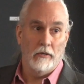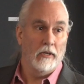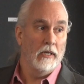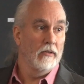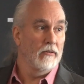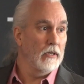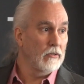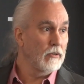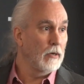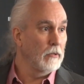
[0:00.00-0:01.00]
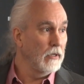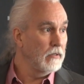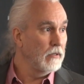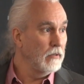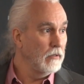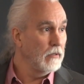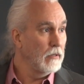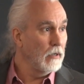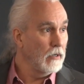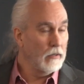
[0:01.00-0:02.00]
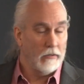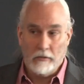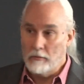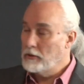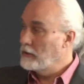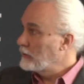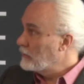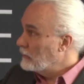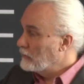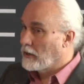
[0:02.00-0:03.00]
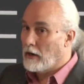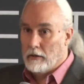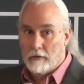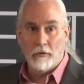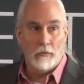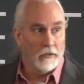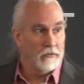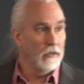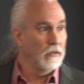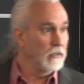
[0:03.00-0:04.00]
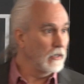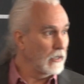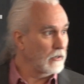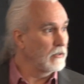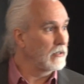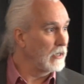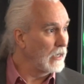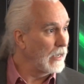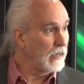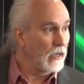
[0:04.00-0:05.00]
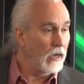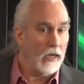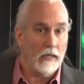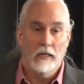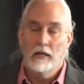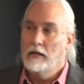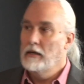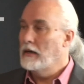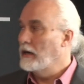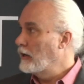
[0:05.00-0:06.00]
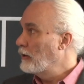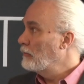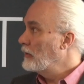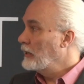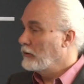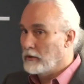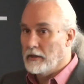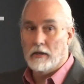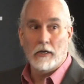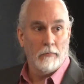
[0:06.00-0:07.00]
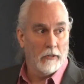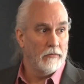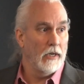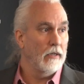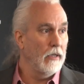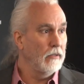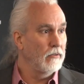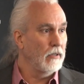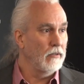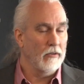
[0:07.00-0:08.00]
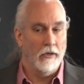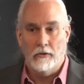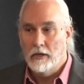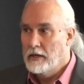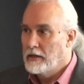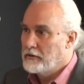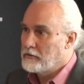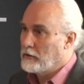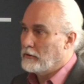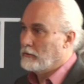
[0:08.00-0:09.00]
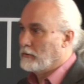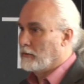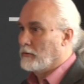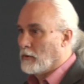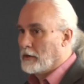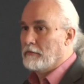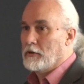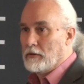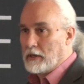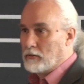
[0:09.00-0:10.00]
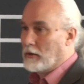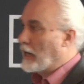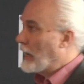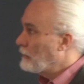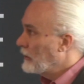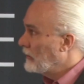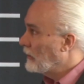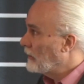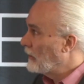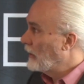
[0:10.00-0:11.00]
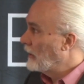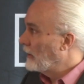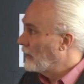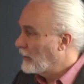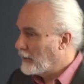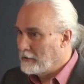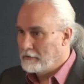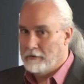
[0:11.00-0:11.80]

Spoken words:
you can easily extrapolate to computing to use all of the world's energy, electricity, and not within a couple of decades. And so one of two things will happen. Well,